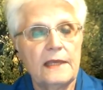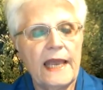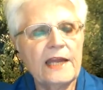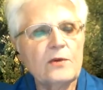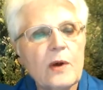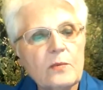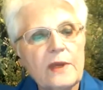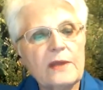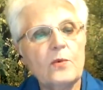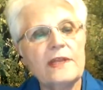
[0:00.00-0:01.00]
and when
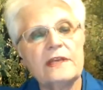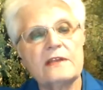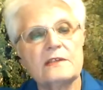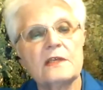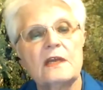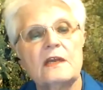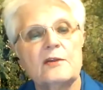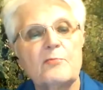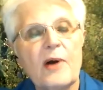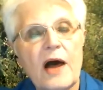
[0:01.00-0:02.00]
we witness
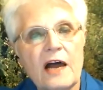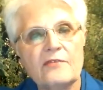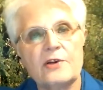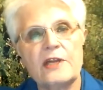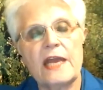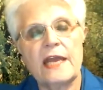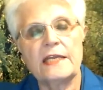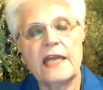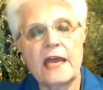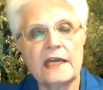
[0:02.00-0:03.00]
the poverty
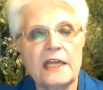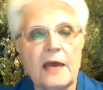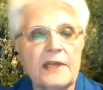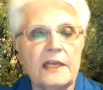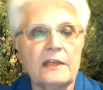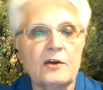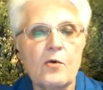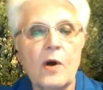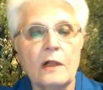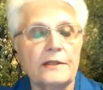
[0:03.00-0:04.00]
and economic
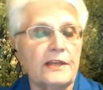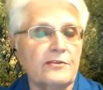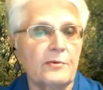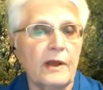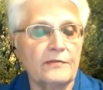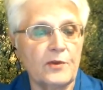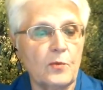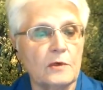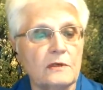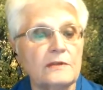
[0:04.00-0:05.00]
inequality throughout the
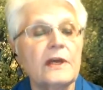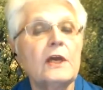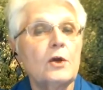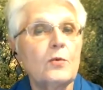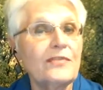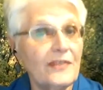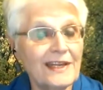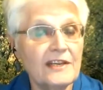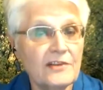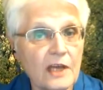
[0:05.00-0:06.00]
world within
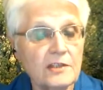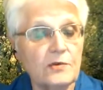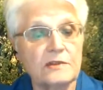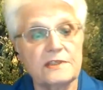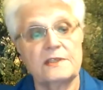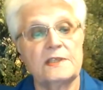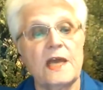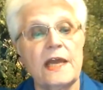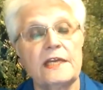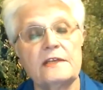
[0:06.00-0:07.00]
industrial
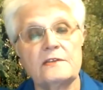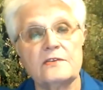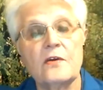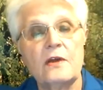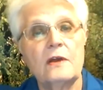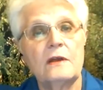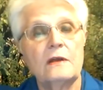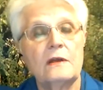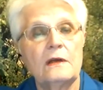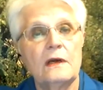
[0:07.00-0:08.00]
societies,
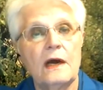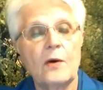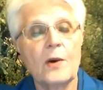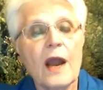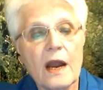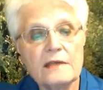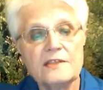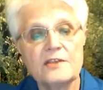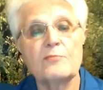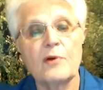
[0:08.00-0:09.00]
our
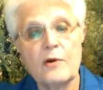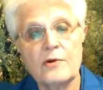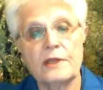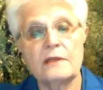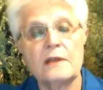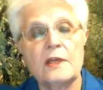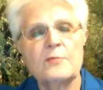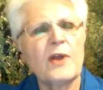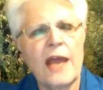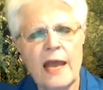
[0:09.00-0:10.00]
hearts are broken,
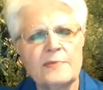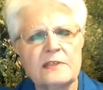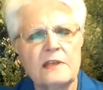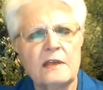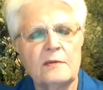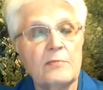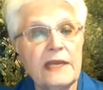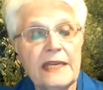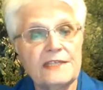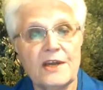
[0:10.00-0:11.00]
perhaps
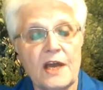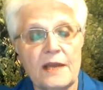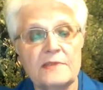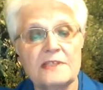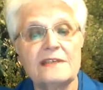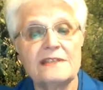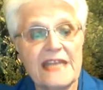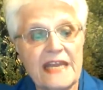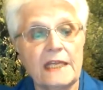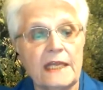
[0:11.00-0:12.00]
many times
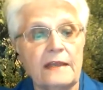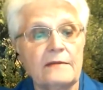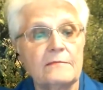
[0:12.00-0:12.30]
daily.